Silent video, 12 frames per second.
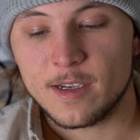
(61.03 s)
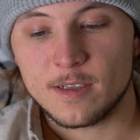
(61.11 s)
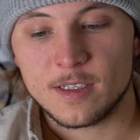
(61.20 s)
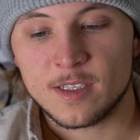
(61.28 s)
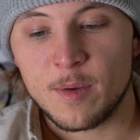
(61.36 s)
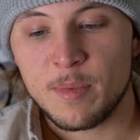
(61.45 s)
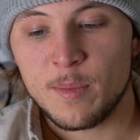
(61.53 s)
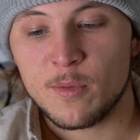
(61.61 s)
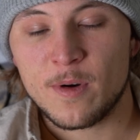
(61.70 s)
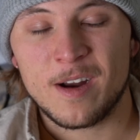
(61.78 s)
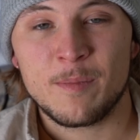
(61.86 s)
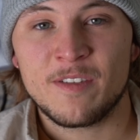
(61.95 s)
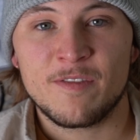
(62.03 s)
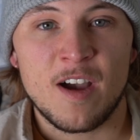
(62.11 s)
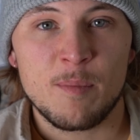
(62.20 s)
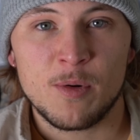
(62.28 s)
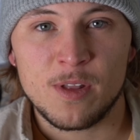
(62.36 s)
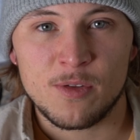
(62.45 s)
Some people recommend
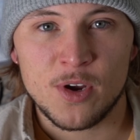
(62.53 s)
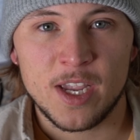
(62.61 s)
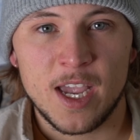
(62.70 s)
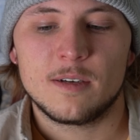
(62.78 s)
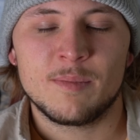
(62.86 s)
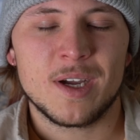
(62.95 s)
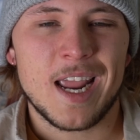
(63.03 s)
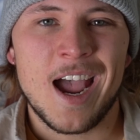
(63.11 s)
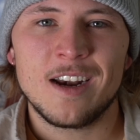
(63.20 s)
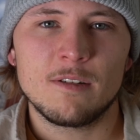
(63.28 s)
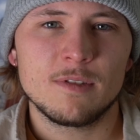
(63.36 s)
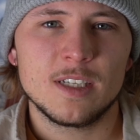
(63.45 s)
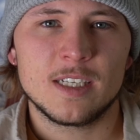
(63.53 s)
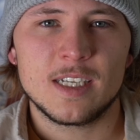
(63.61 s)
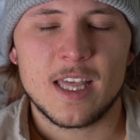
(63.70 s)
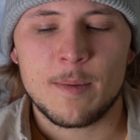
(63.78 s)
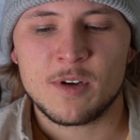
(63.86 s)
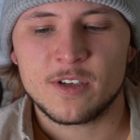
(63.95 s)
5.3K, but I don't really see
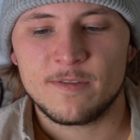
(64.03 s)
that much